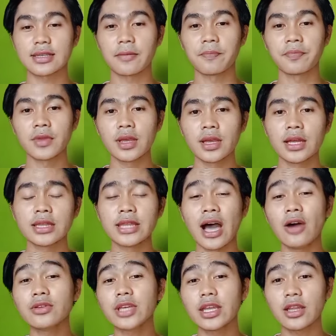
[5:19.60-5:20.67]
Noun can
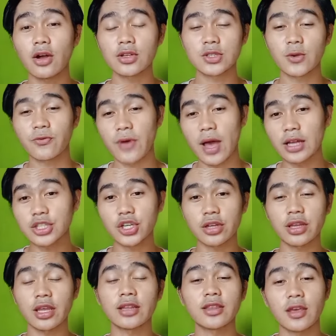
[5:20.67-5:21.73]
also function in
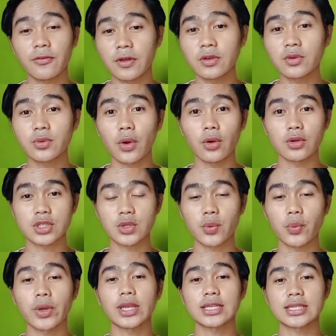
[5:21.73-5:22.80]
different roles with a
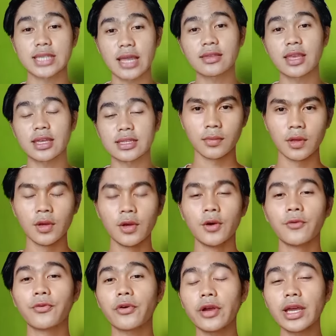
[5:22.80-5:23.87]
sentence. For
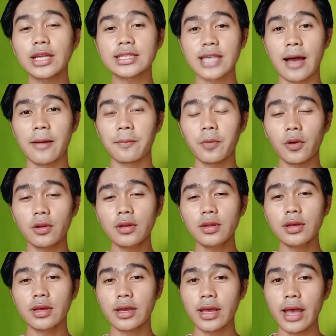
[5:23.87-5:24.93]
example,
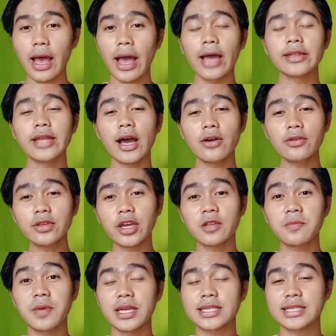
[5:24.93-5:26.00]
a noun can be a
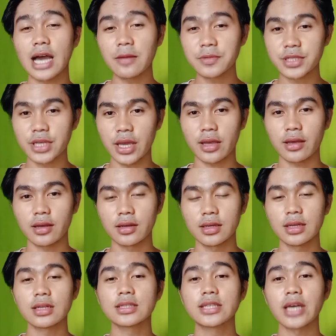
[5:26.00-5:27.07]
subject,
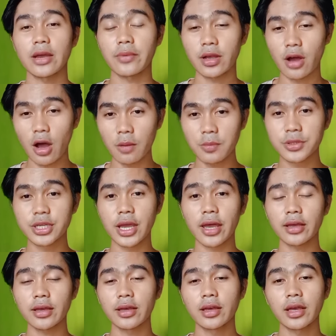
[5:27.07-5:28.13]
direct object,
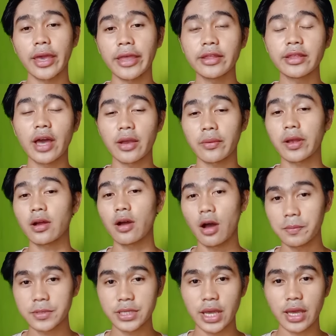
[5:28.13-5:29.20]
indirect object,
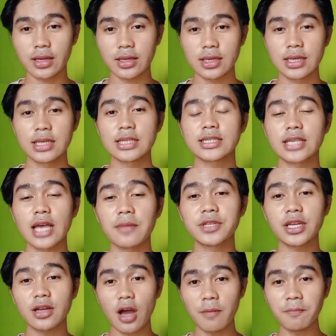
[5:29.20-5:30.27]
subject
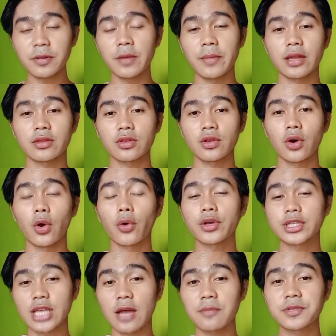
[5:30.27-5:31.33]
complement, or subject
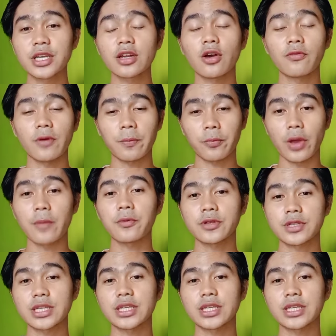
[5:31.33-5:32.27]
of a preposition.